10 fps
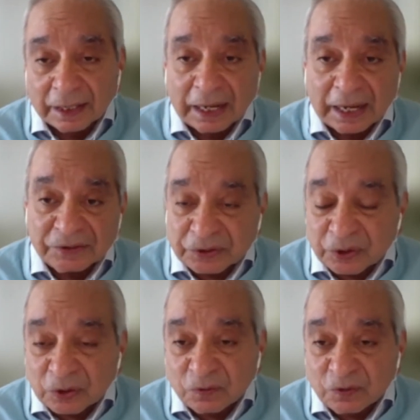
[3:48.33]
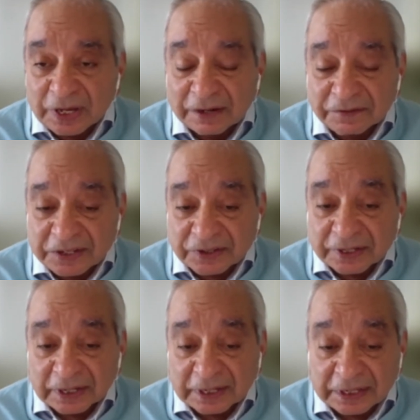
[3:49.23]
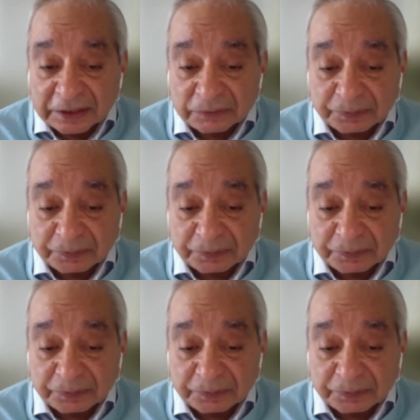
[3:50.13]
As you know, we have recently